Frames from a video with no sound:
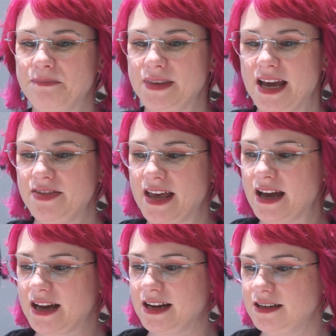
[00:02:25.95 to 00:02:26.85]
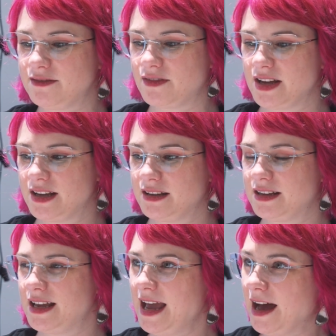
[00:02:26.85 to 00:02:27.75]
And that kind of
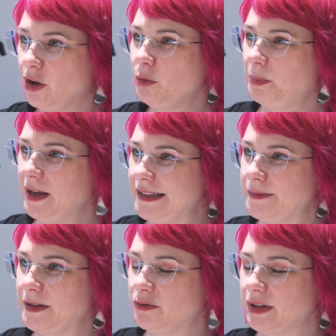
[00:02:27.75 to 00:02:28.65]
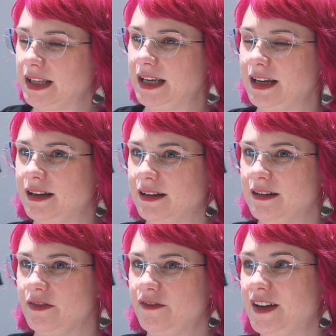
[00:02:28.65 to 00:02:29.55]
help has been really
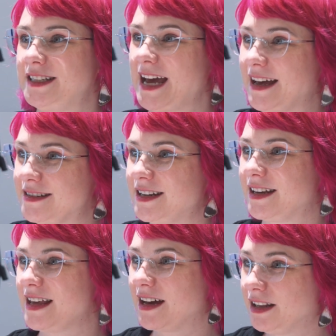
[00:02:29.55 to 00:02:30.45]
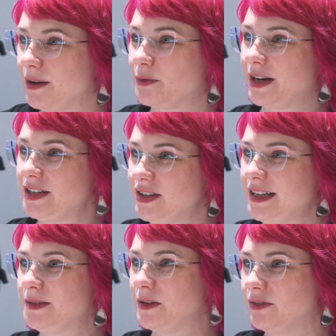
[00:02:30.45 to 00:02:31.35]
fantastic. That collaboration
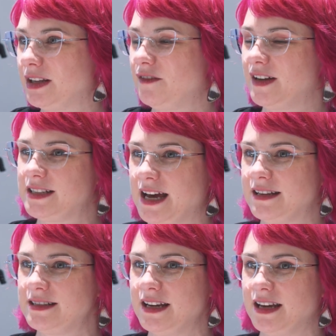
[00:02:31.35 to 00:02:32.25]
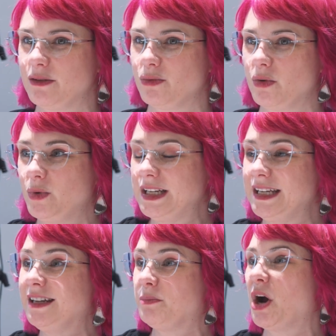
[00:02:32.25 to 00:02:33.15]
has been really fantastic, and we
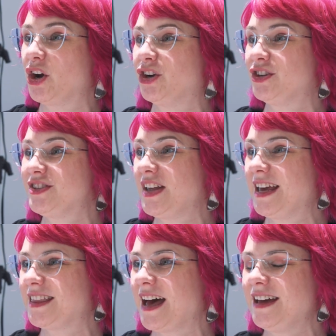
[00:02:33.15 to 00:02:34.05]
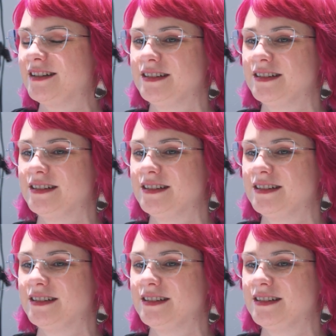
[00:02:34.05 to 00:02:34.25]
need partners like that.